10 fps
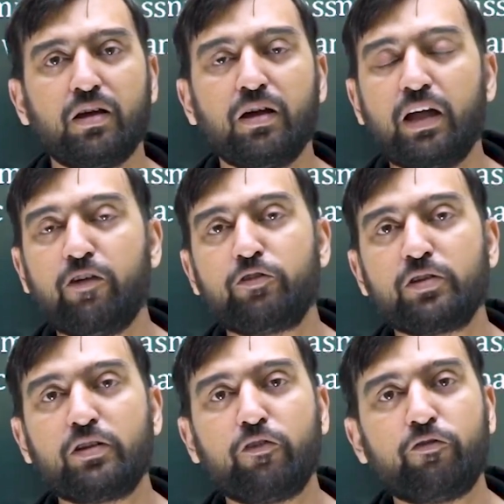if
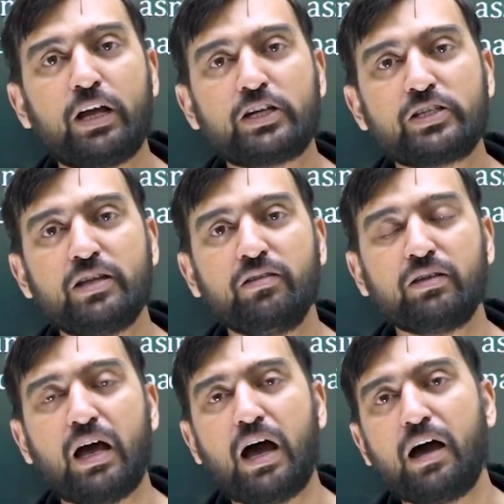deflections
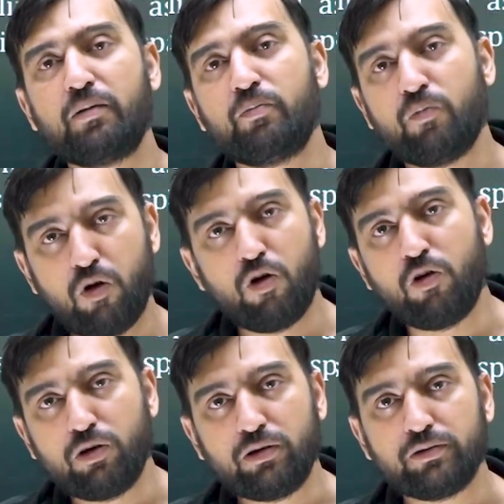are
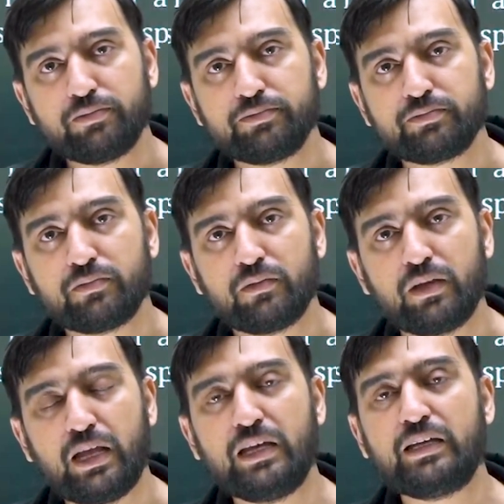more
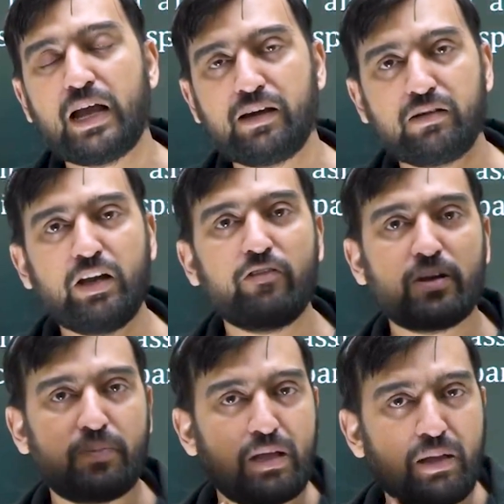in cantilever
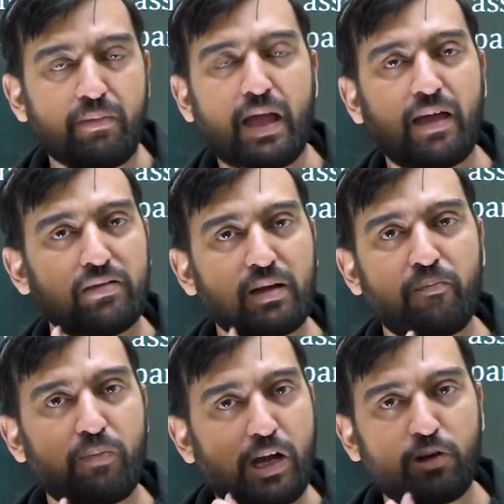beam as
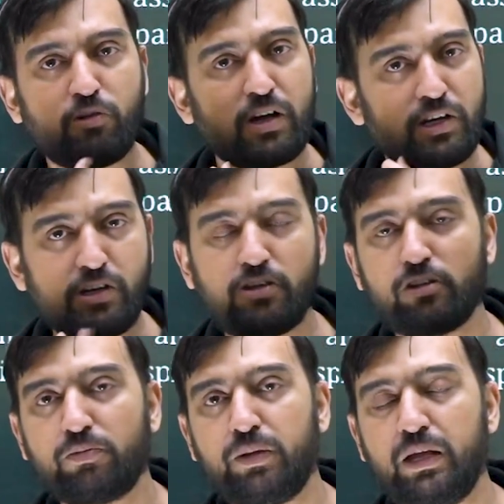compared to continuous
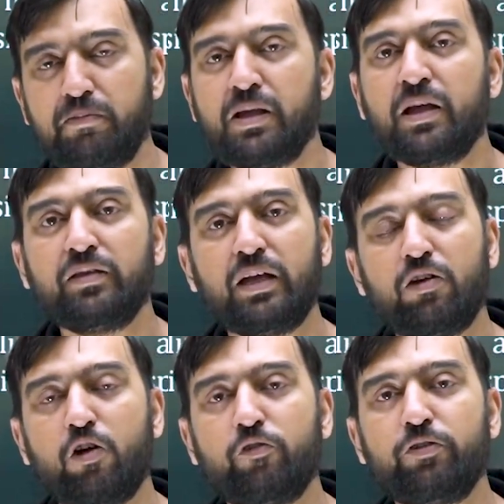beam, then
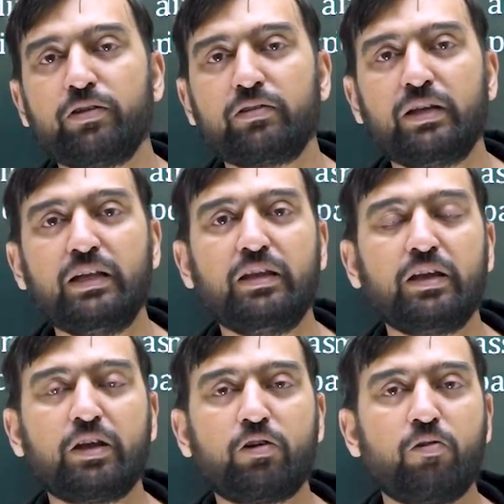obviously the
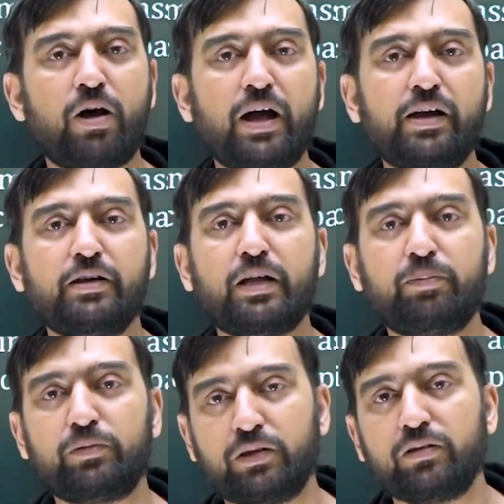required
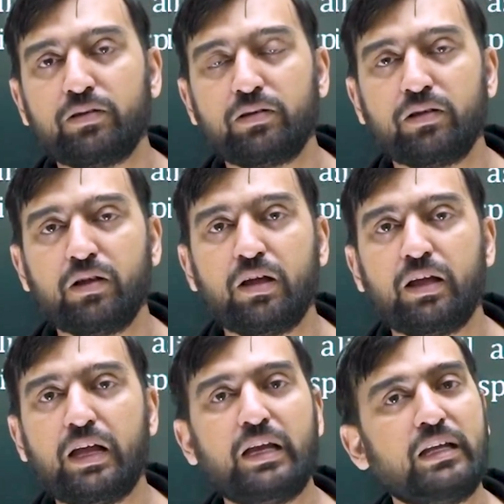depth
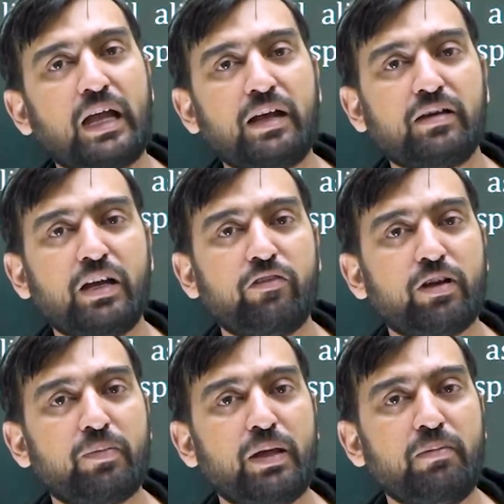in cantilever
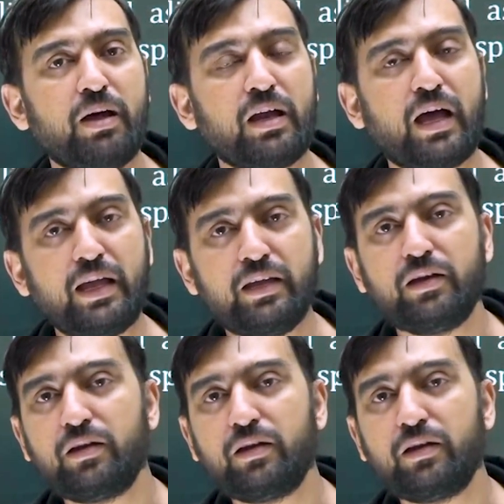beam are higher,